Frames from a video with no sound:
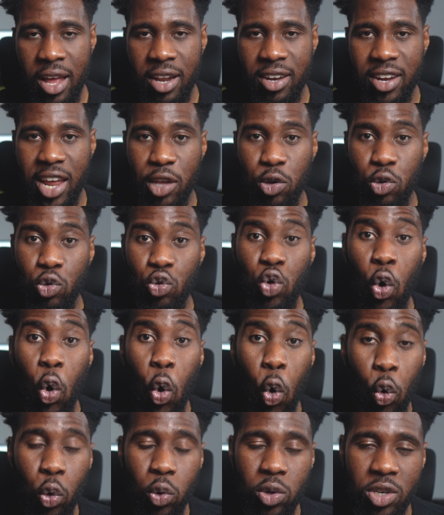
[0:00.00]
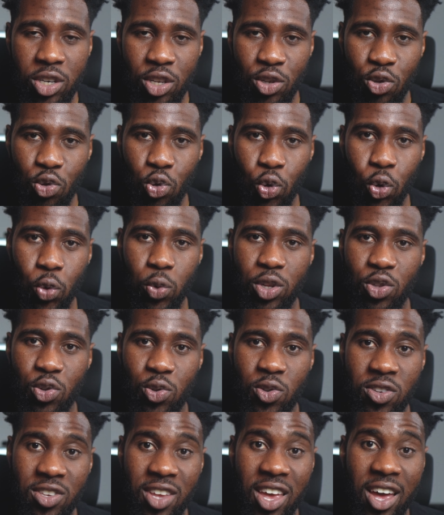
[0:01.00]
that you told the story to
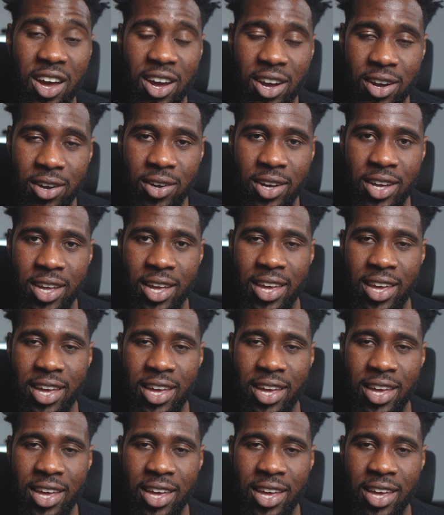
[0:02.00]
sell